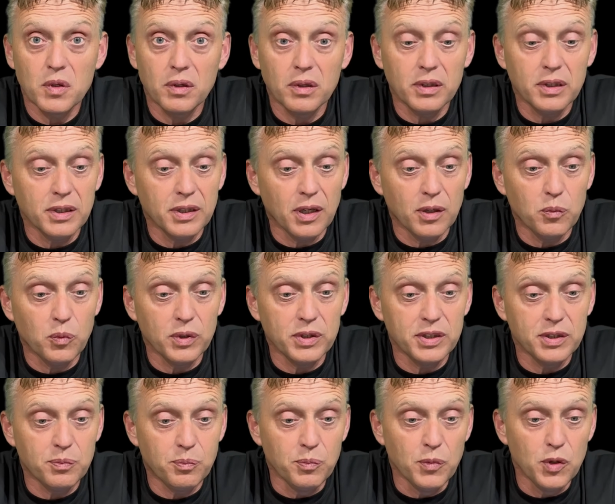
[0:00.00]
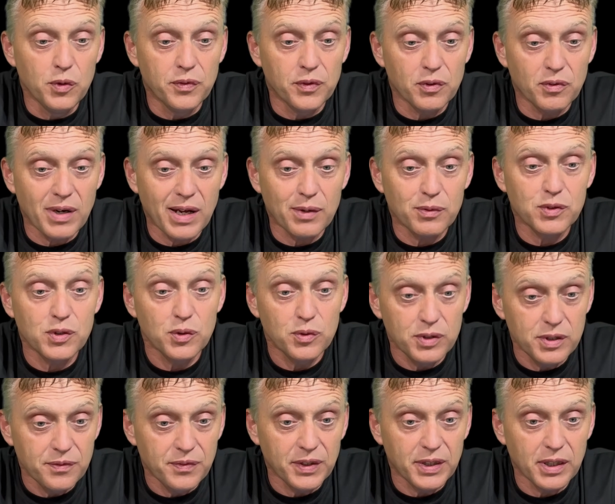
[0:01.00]
you know, when you're moving around doing
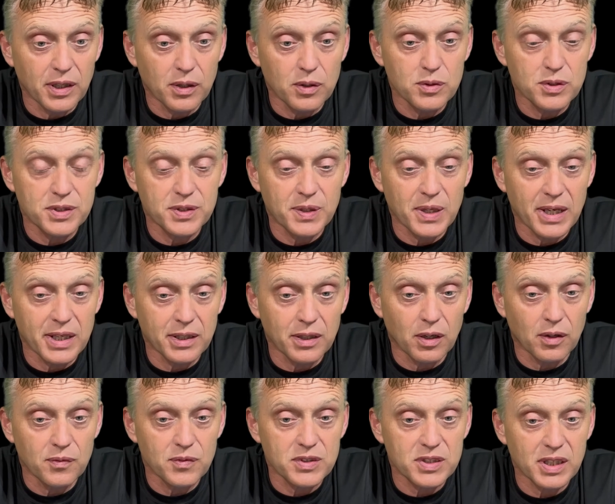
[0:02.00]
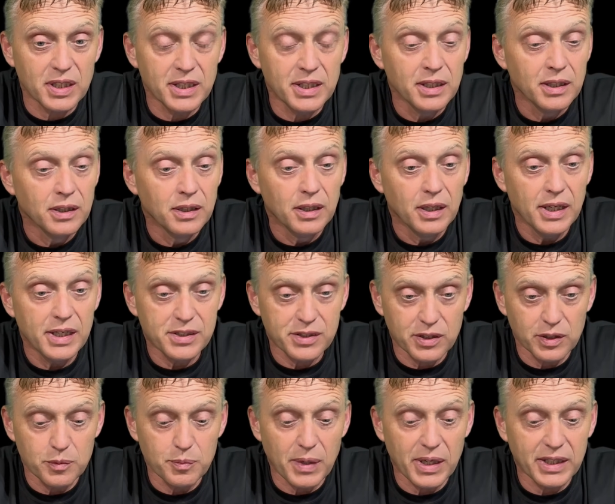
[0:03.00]
your videos, then obviously it's
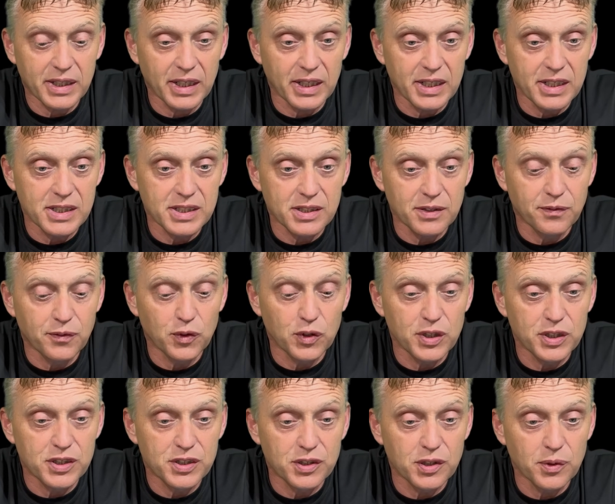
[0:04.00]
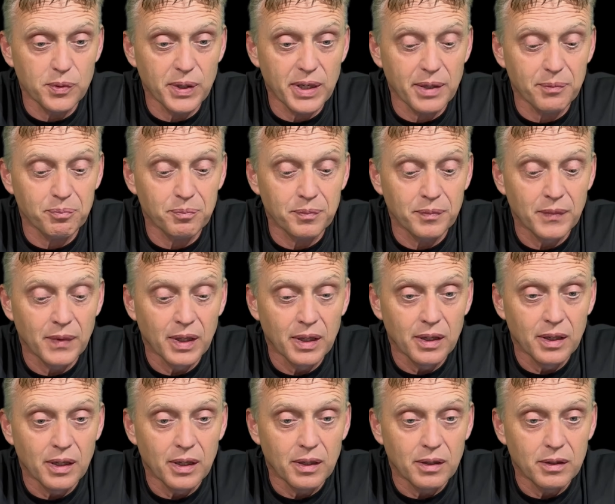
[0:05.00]
going to make it easier for you to do it.
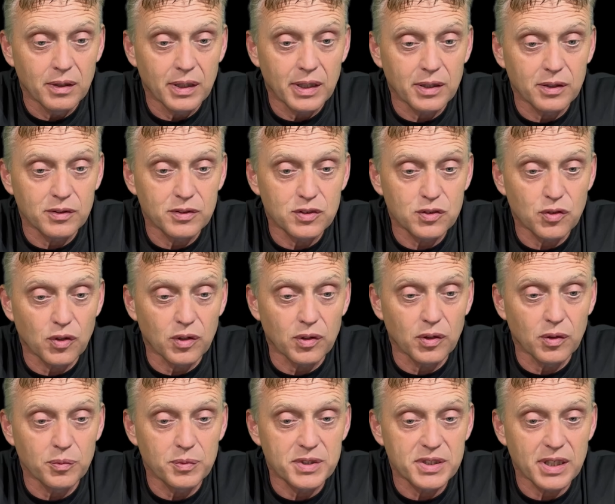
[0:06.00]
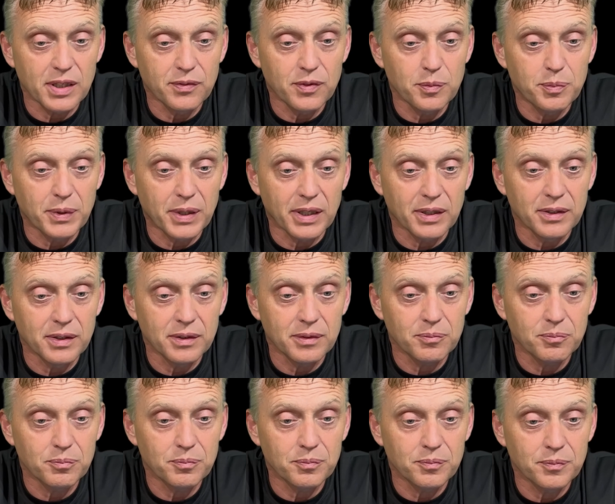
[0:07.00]
And I'm just trying to line myself up again.
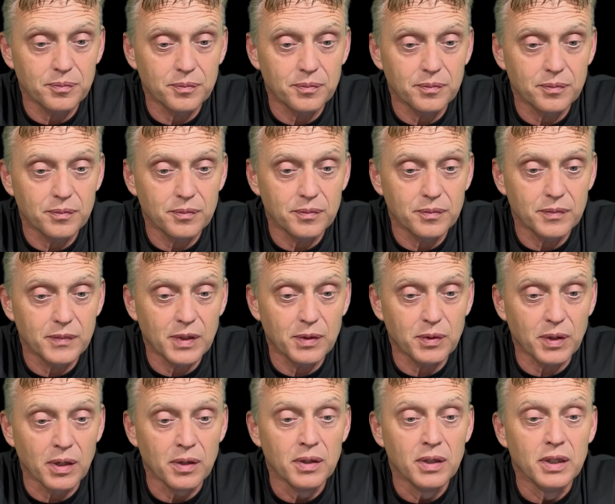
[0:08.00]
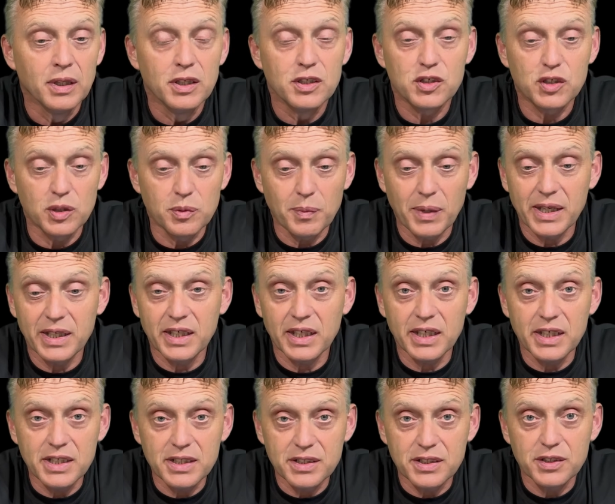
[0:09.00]
There we go. It's going to make it
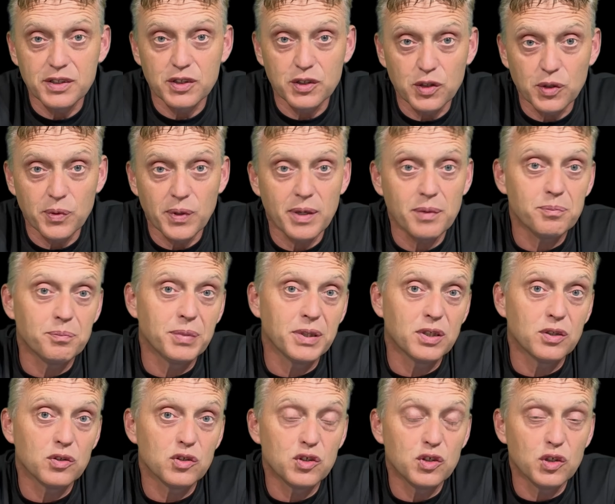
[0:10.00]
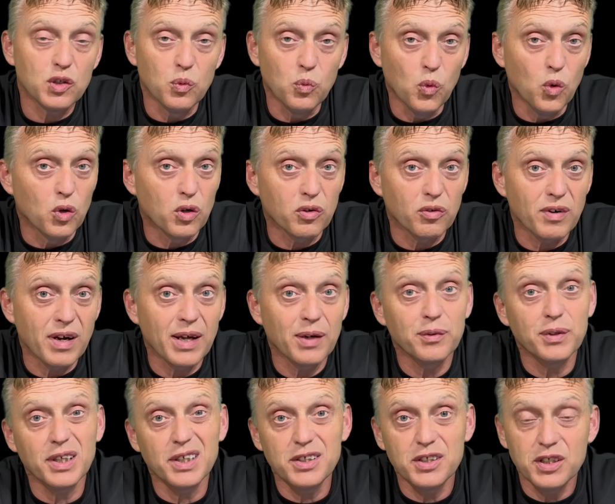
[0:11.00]
easier to do it because you can walk
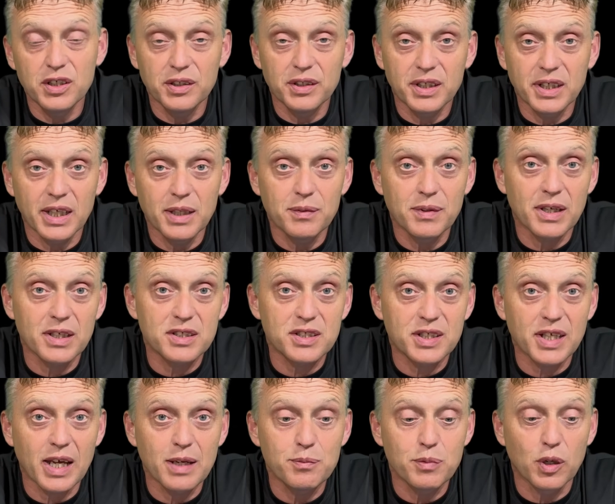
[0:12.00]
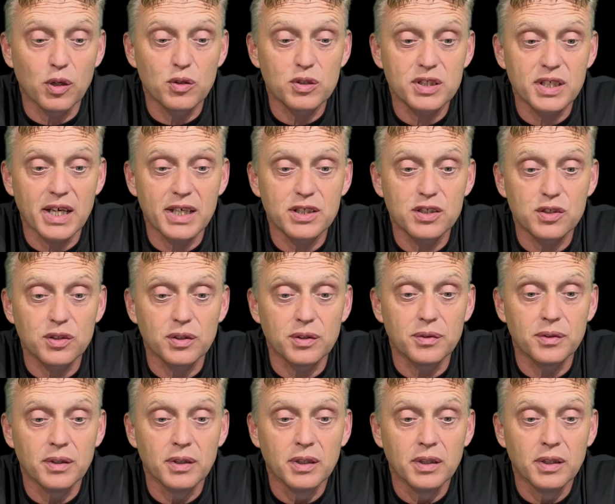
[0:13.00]
around, and you're going to keep that stabilisation